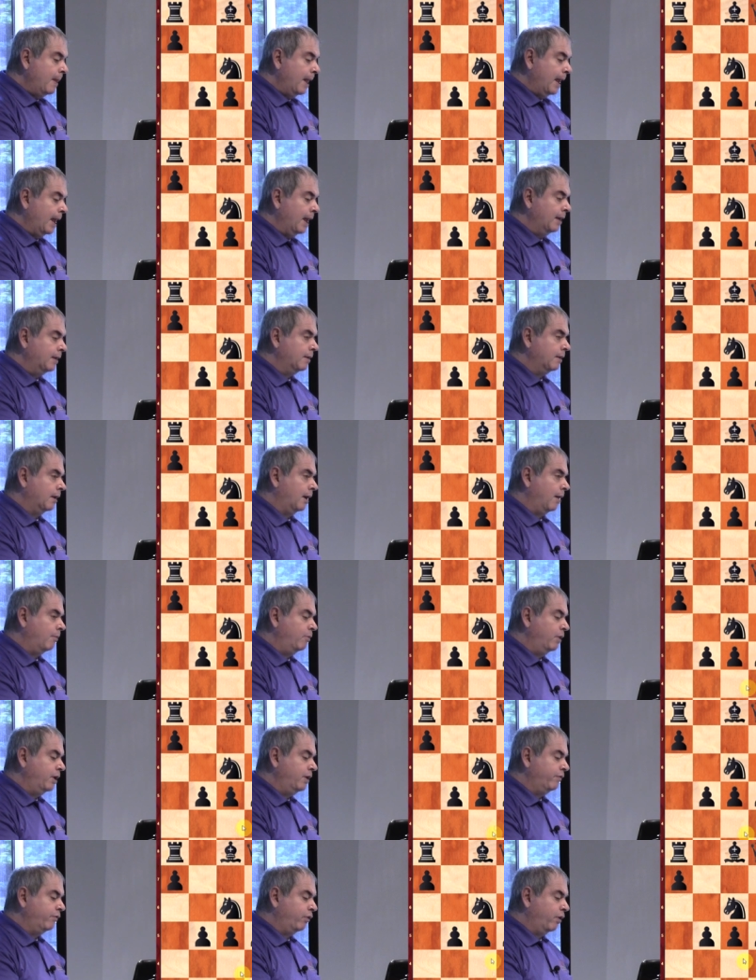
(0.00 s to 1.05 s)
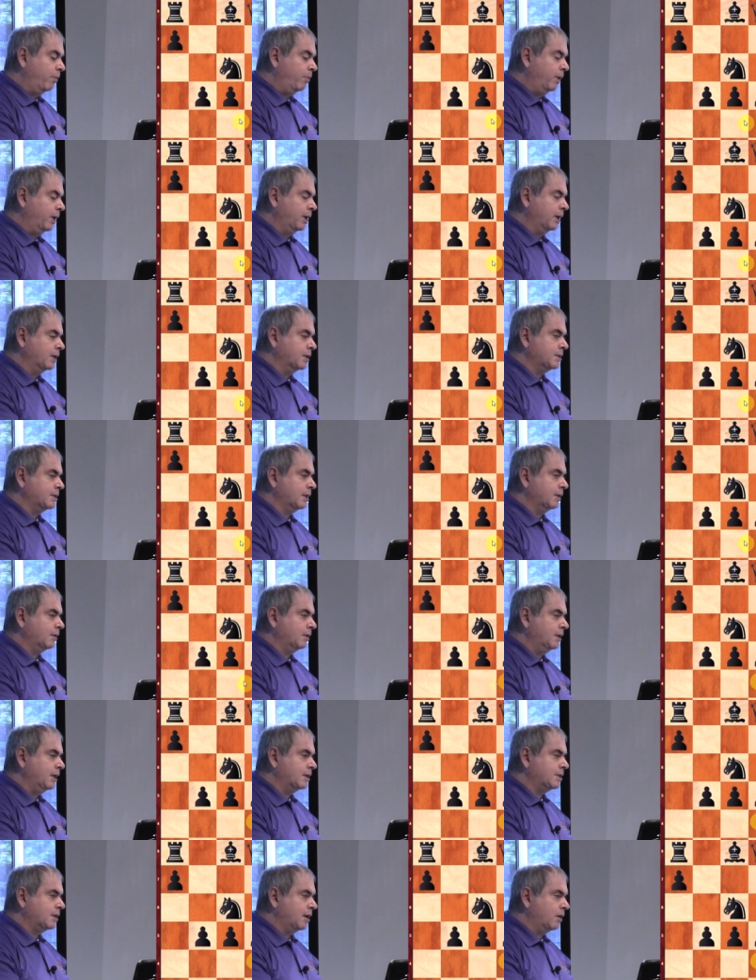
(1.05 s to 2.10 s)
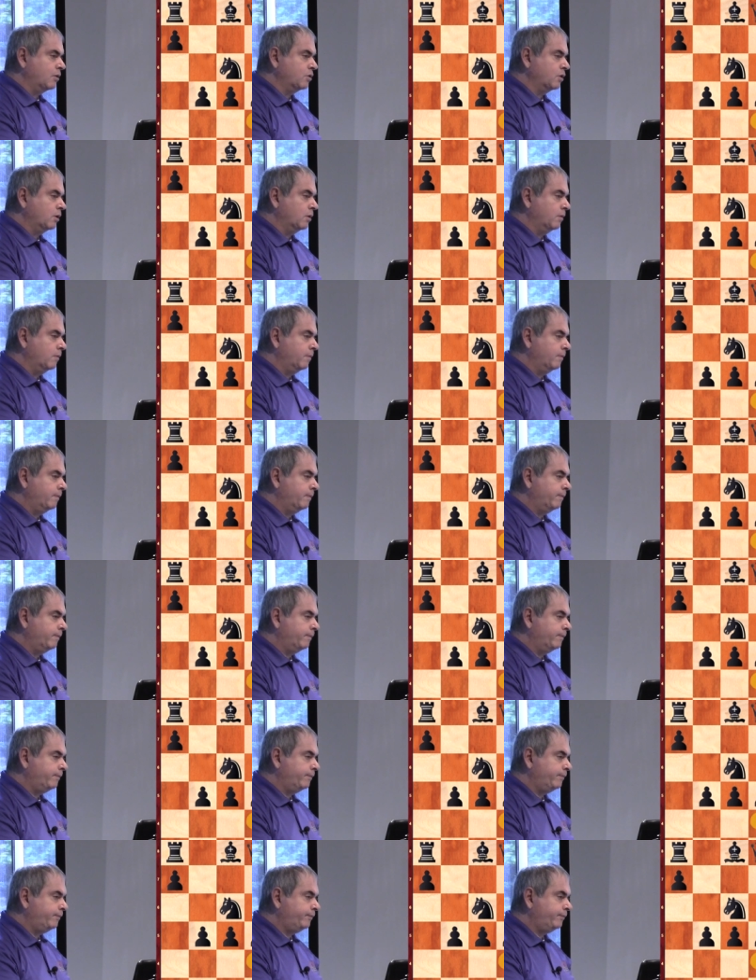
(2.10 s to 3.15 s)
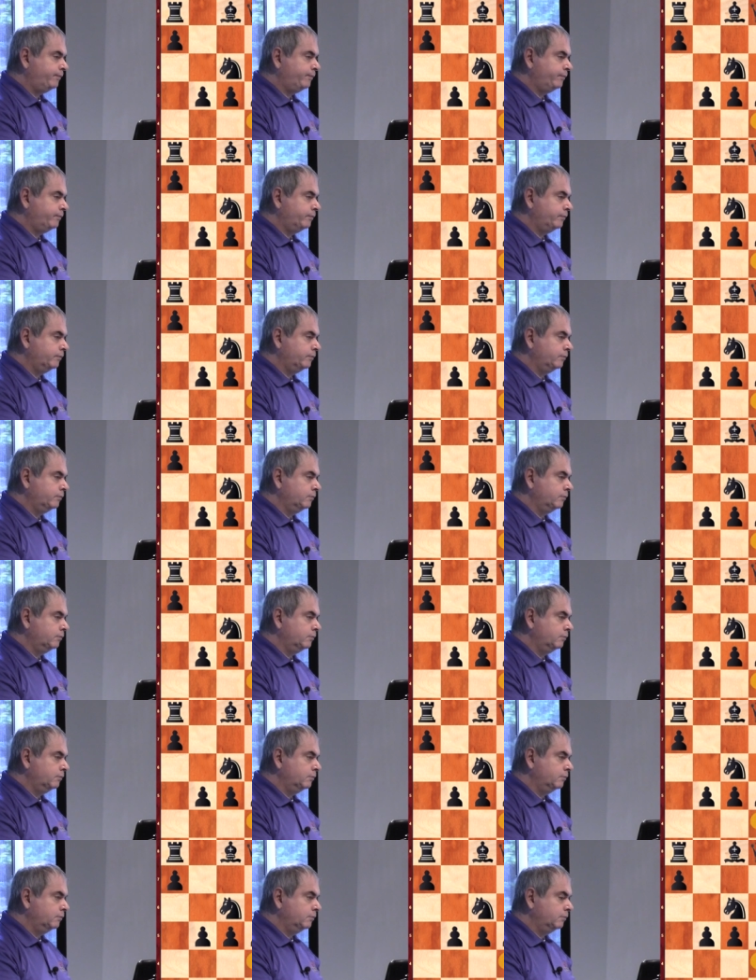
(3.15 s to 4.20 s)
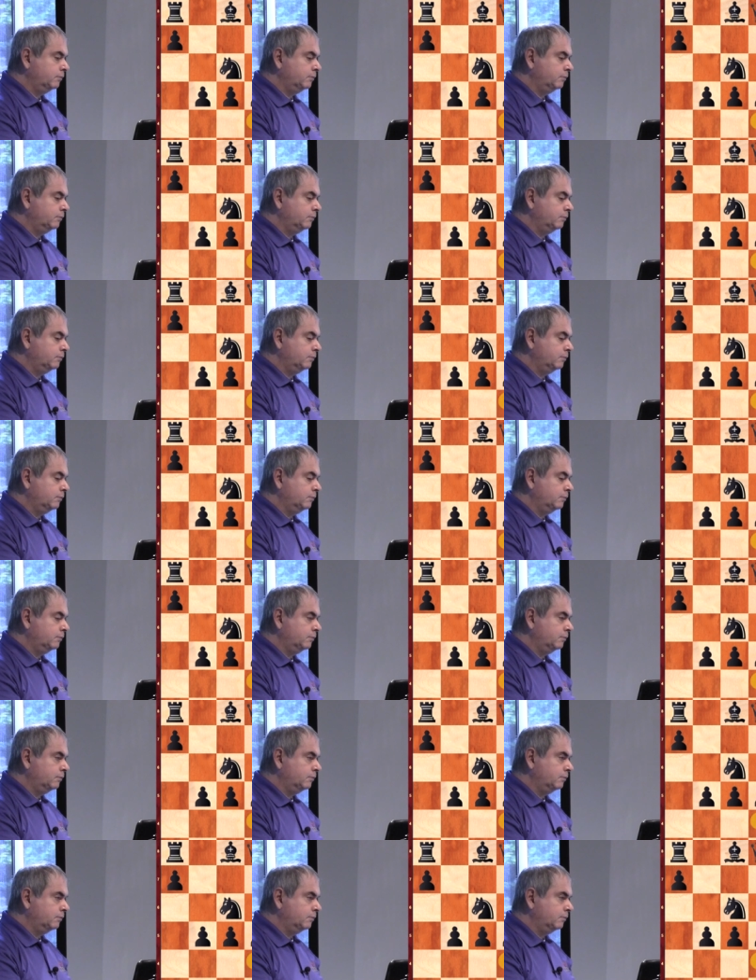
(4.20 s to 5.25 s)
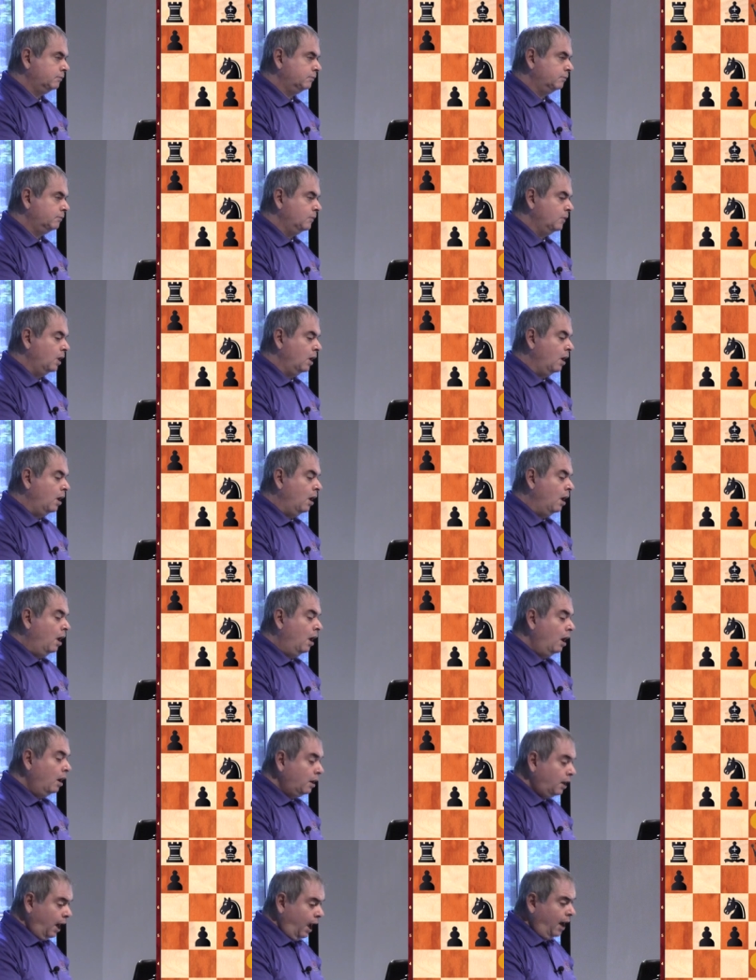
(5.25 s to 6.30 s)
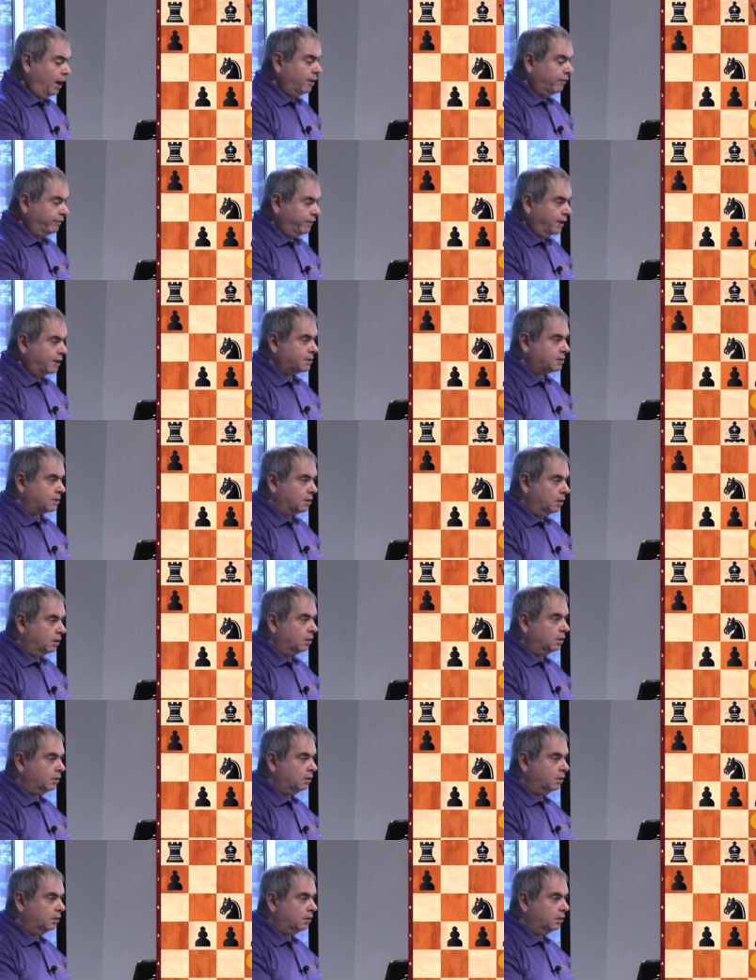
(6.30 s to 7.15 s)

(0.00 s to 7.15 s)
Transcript: and I'm ready for a break in the center. Yes, Arjun? This is like the four pawn attack on the Kind of, yes.